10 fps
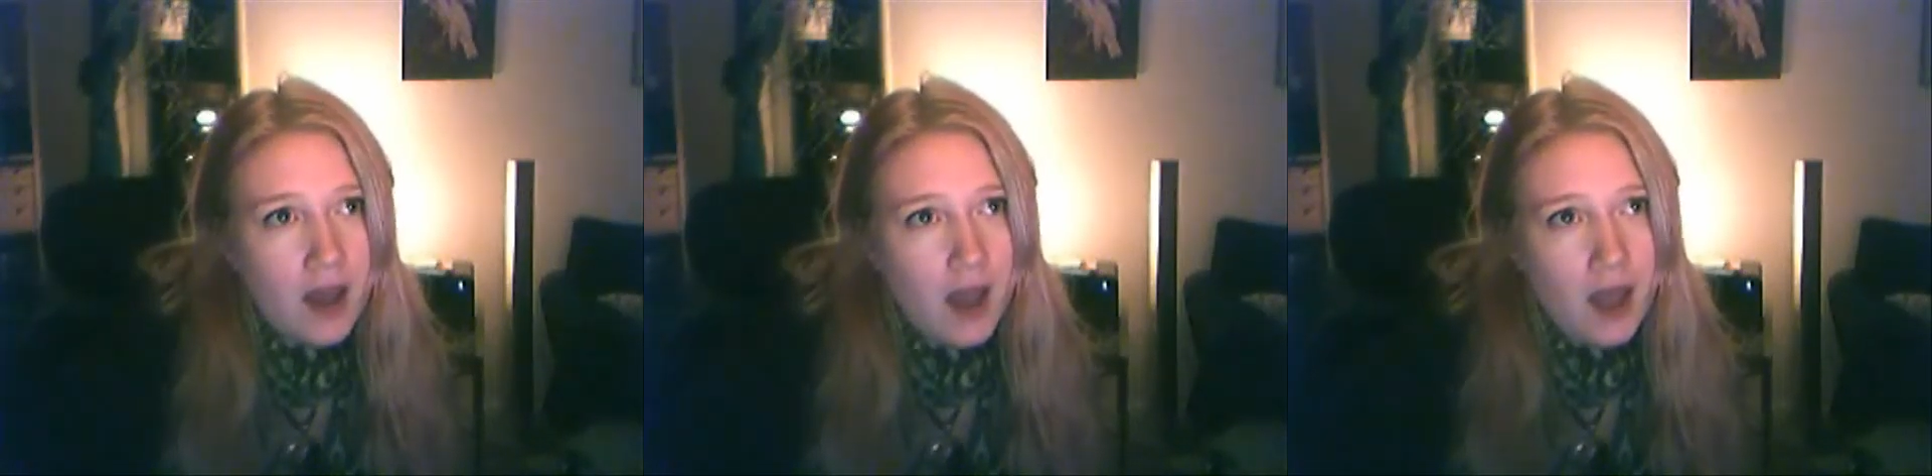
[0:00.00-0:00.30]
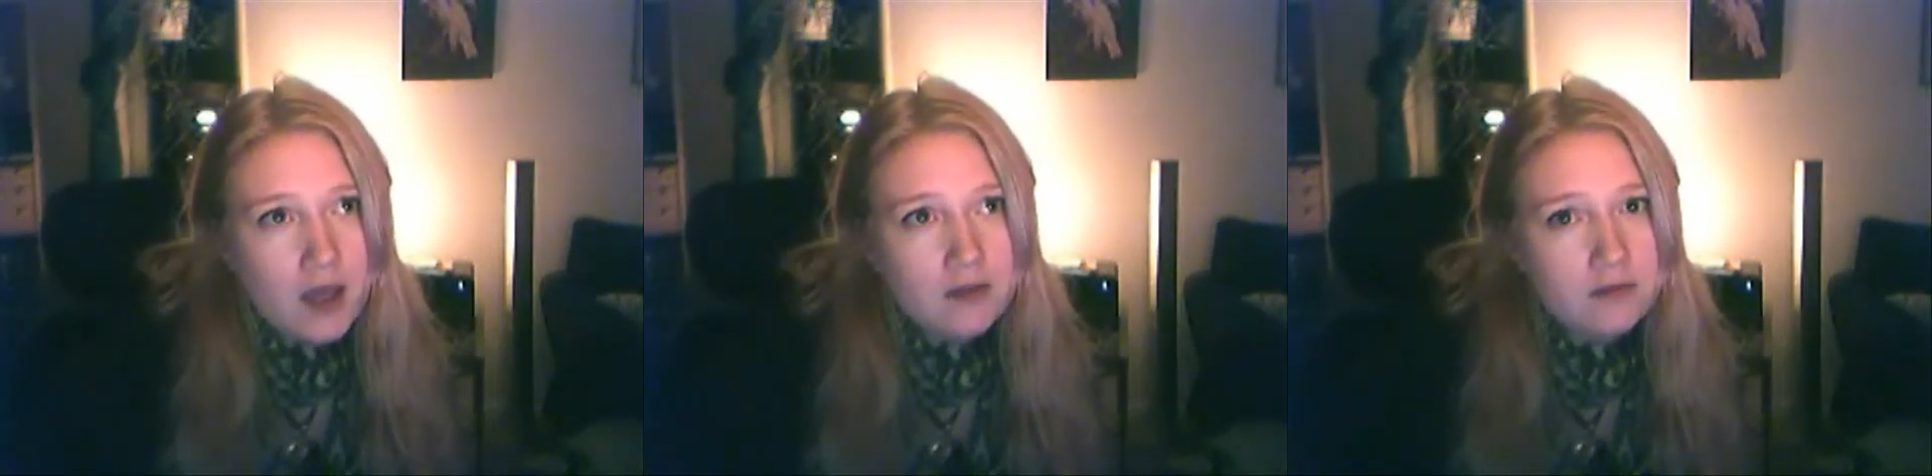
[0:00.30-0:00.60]

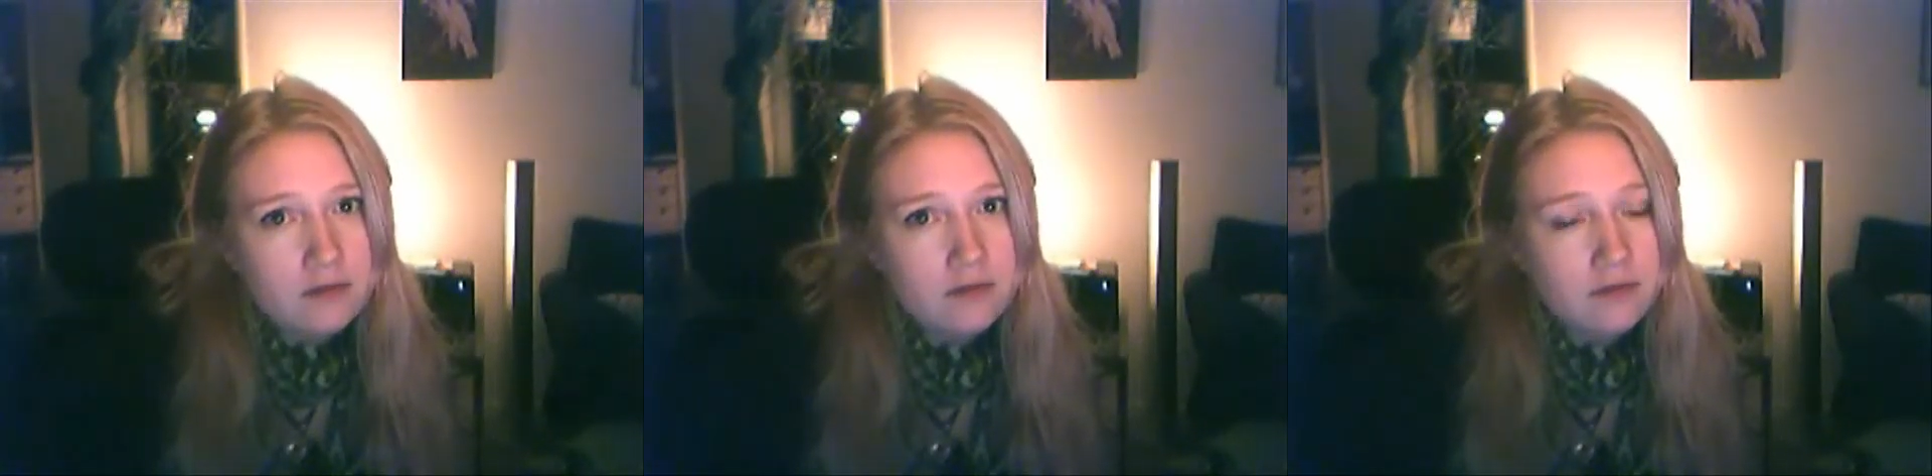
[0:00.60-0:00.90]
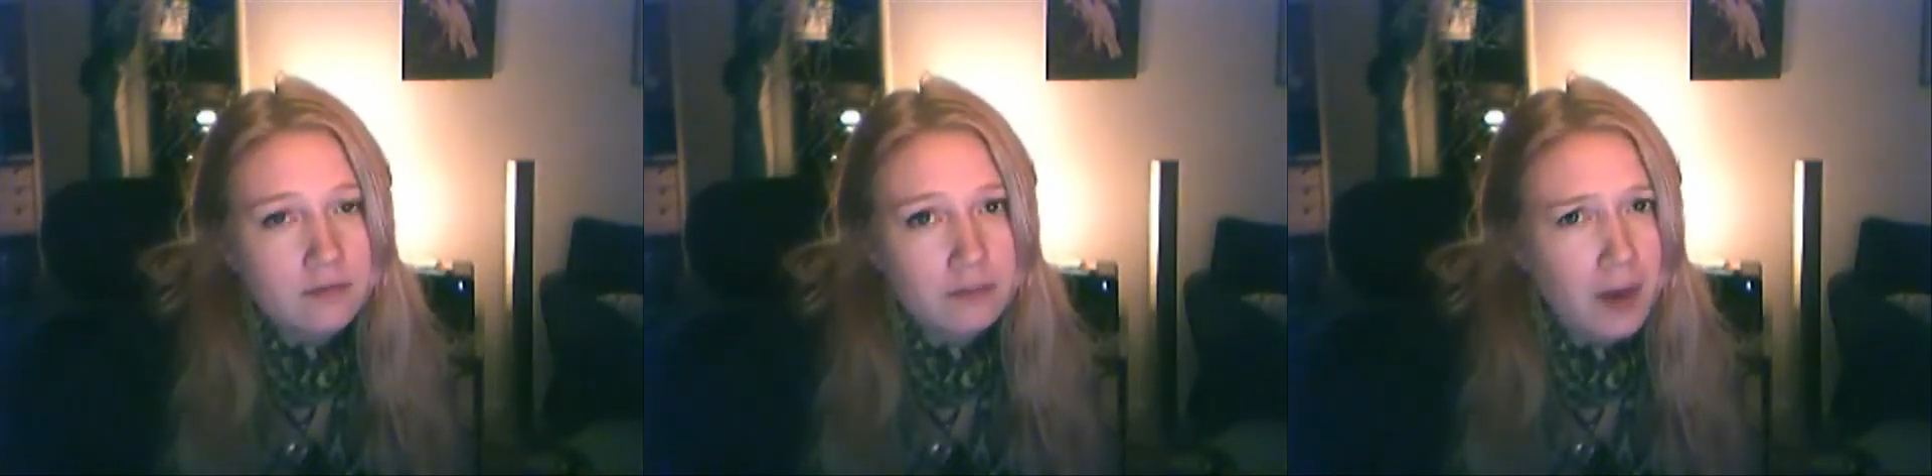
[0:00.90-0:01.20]
and
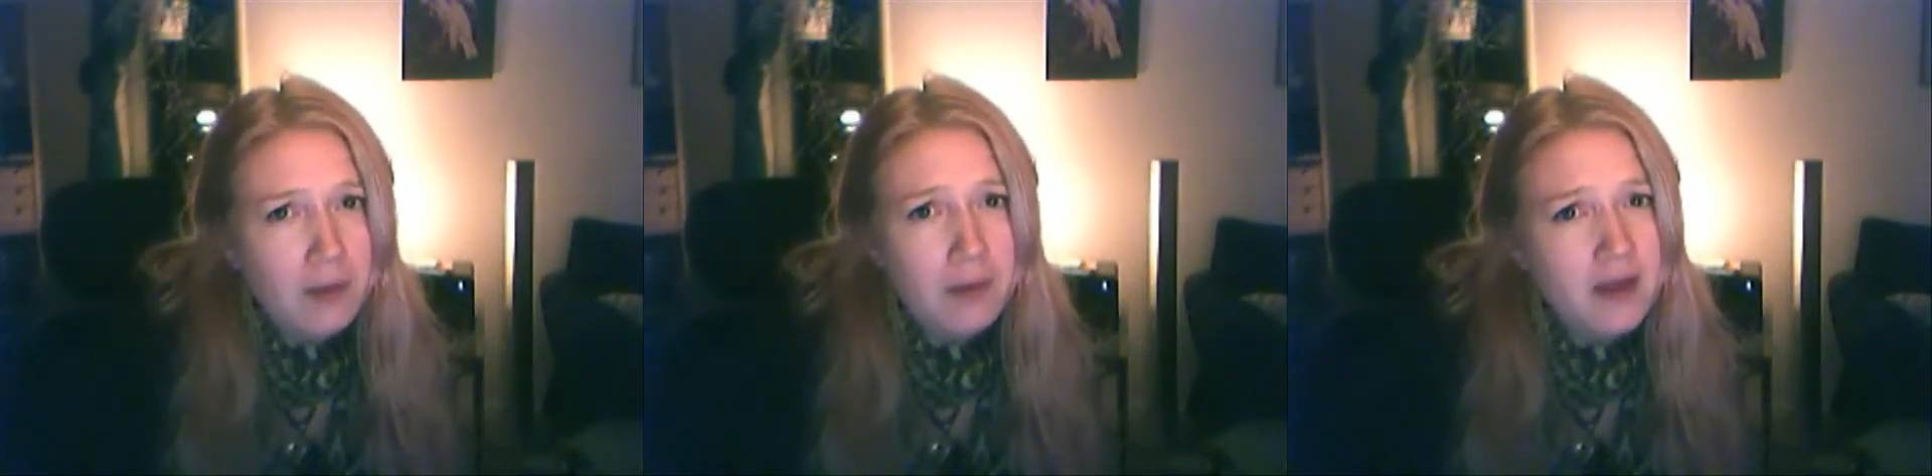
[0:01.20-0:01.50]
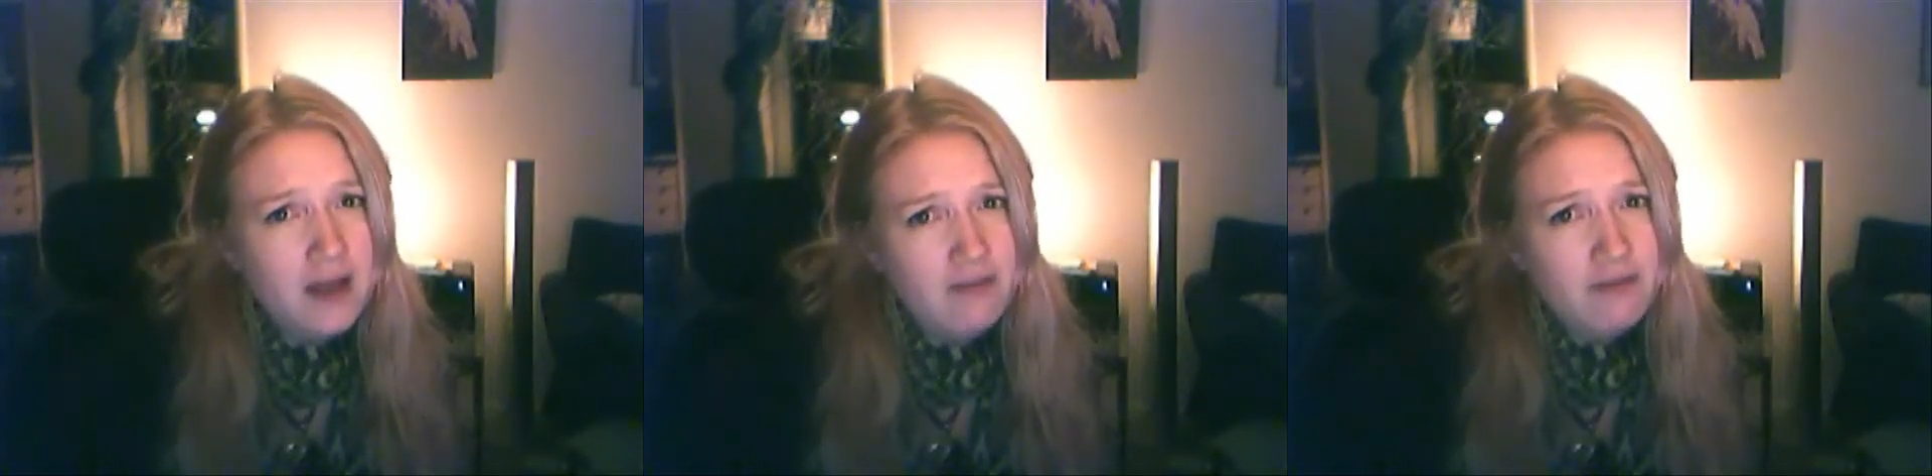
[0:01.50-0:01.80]

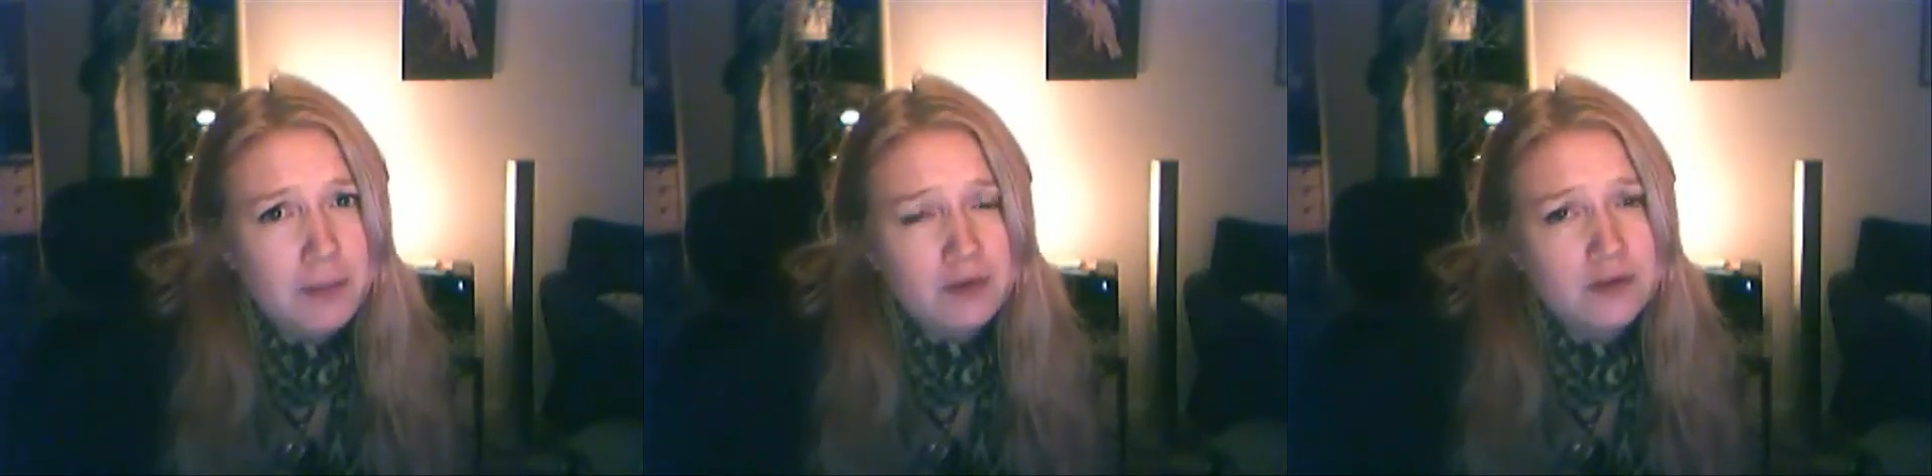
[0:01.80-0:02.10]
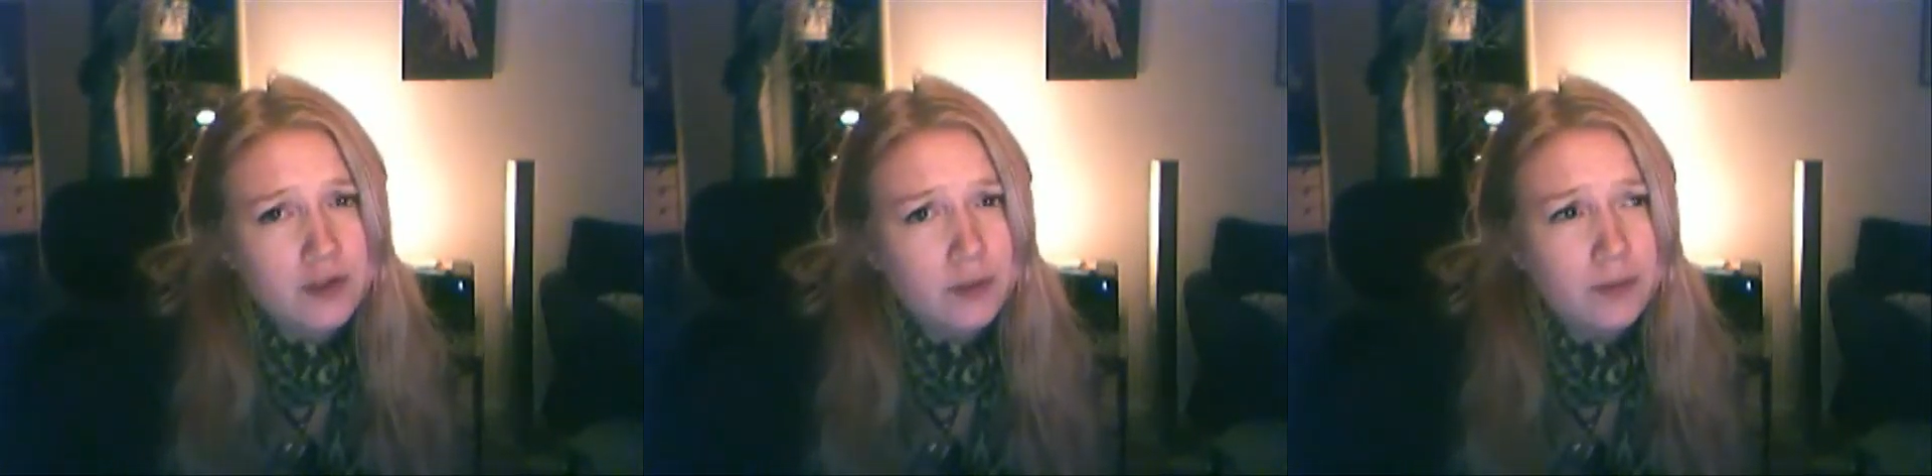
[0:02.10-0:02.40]
probably
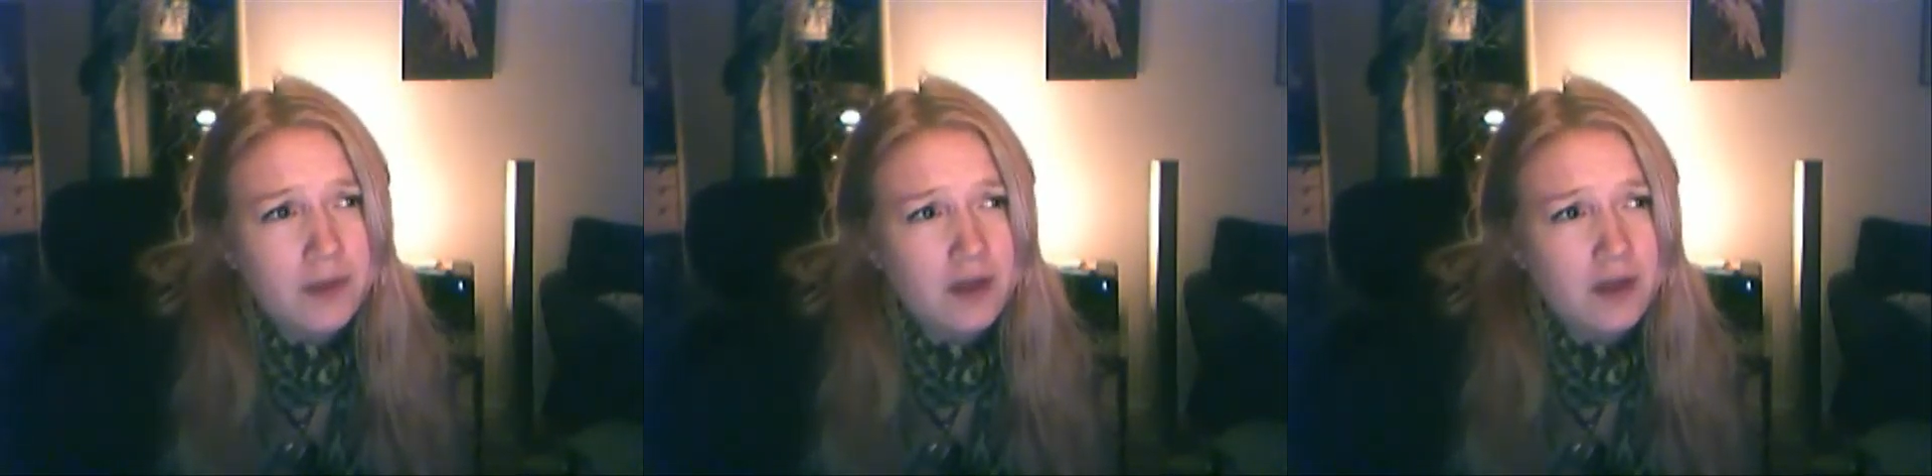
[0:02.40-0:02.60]
Liverpool too,